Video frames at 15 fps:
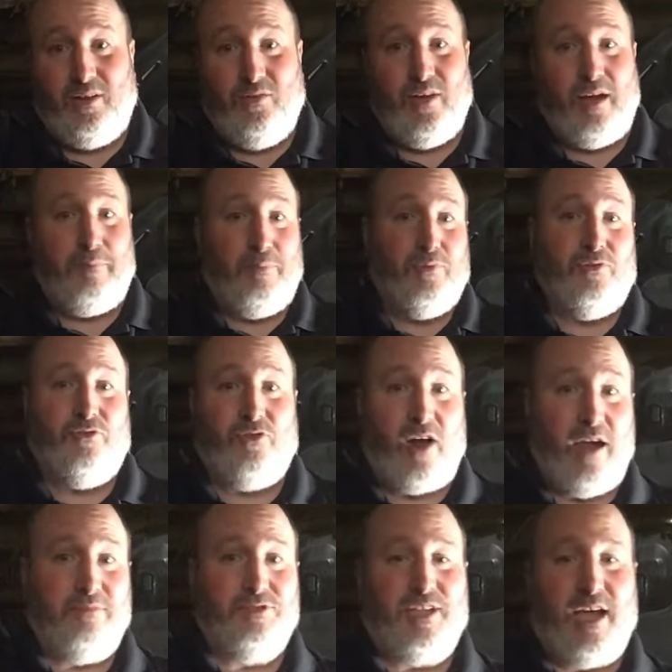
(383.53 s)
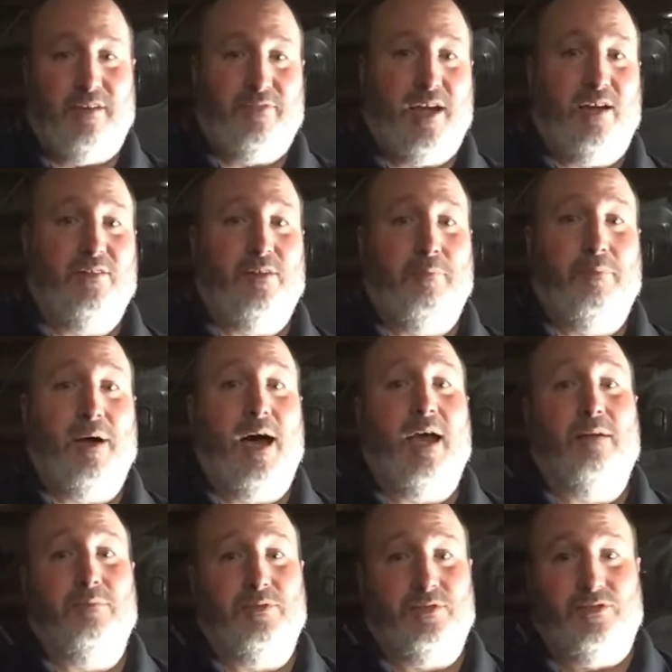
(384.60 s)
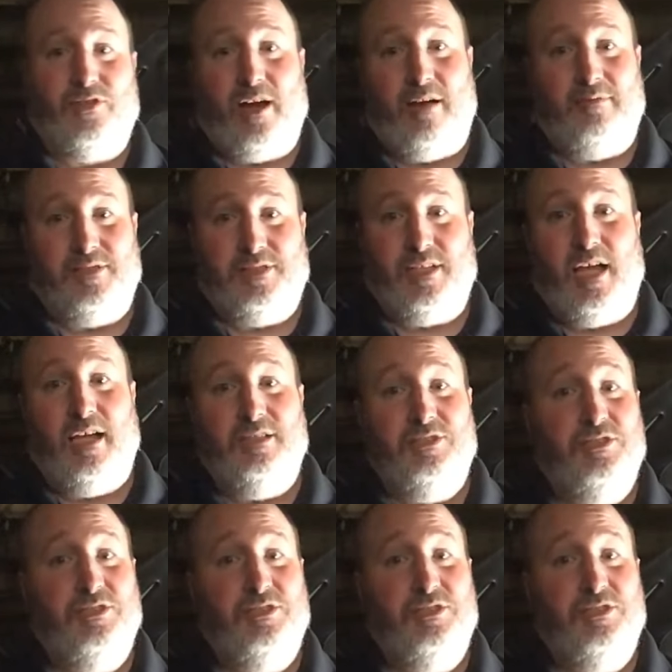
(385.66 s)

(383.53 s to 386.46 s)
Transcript: you got to pull the drive shaft out the bottom on the driver's side